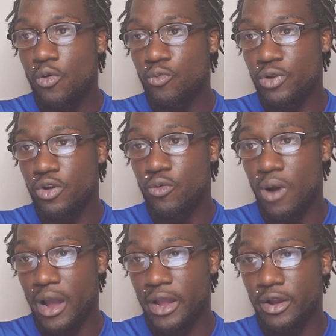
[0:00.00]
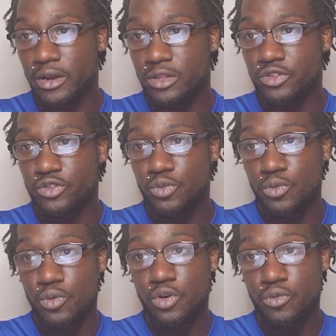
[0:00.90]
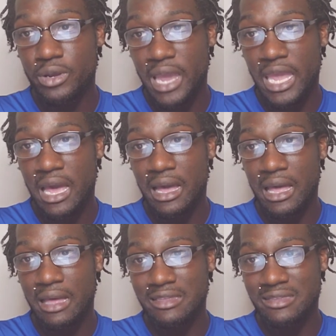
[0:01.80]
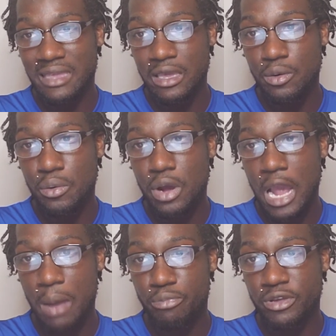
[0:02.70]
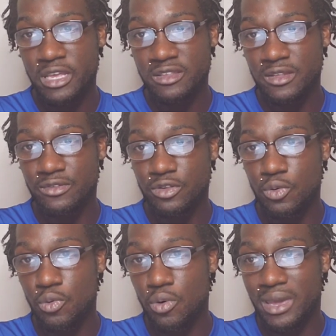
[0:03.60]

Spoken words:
required to create a single comprehensive school